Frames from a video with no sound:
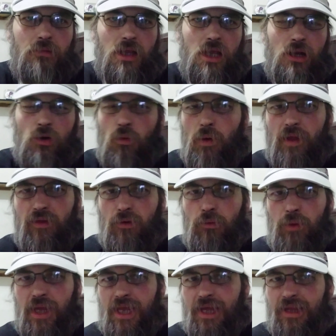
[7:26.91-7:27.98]
you know, whether
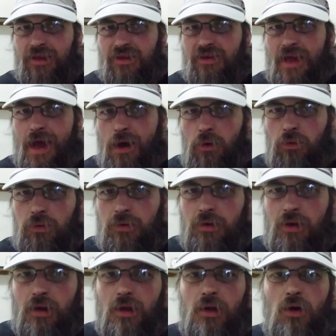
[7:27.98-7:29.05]
we get down
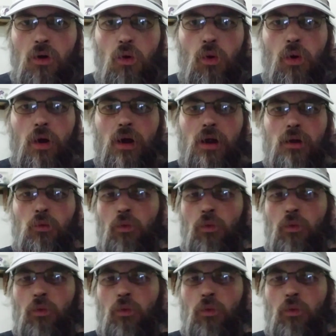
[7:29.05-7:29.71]
or